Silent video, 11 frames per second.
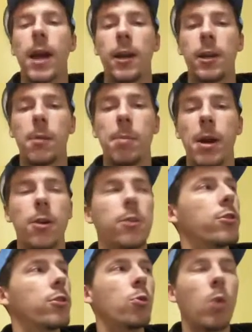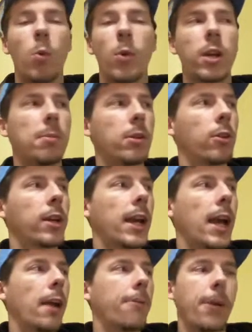compared to what we could be looking
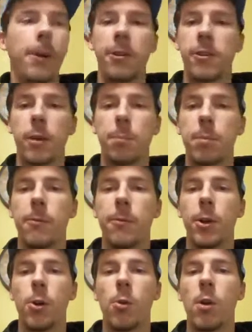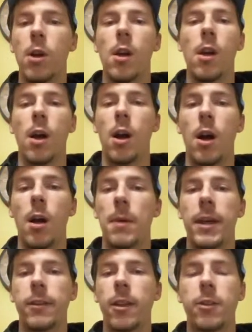at for areas like Buffalo
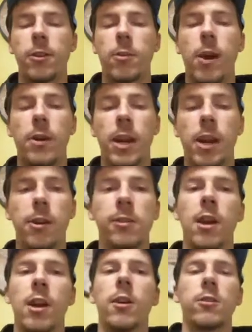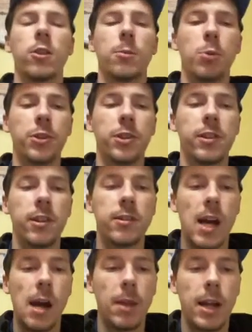and surrounding areas. So to put this in a
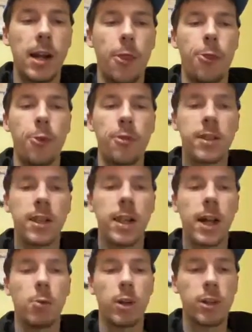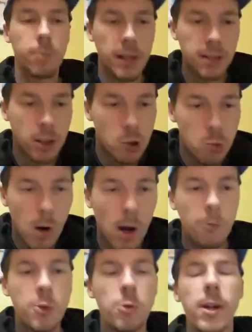timeline, Thursday night, we're expecting
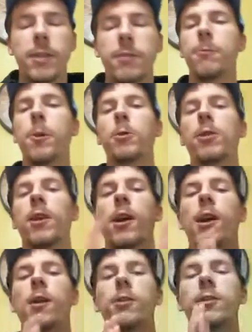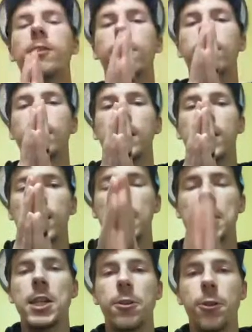12 to, folks, this is
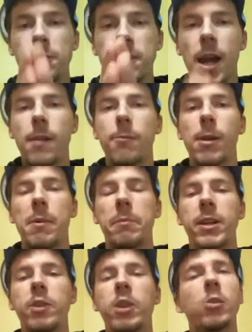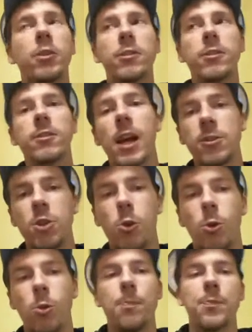in the time frame I'm giving you. This is not
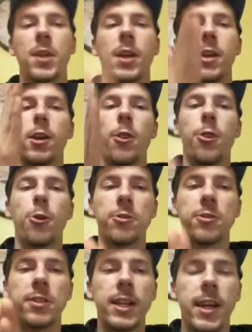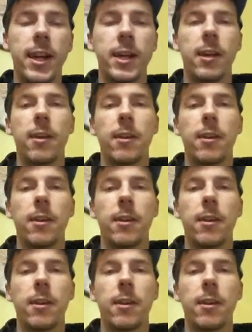total. Thursday night,